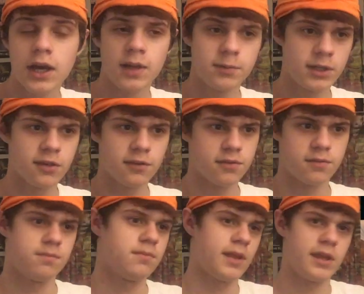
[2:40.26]

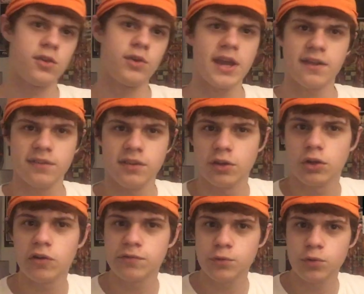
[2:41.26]
Because, like, you can't see the
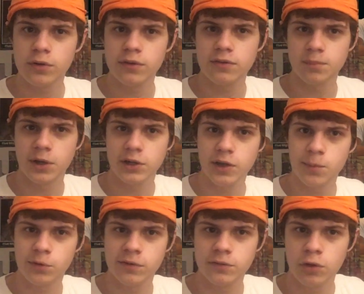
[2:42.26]
golf course,
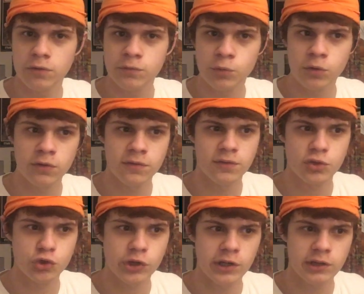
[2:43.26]
Montgomery's golf course, in the
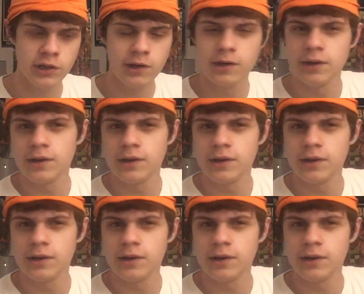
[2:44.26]
trailer.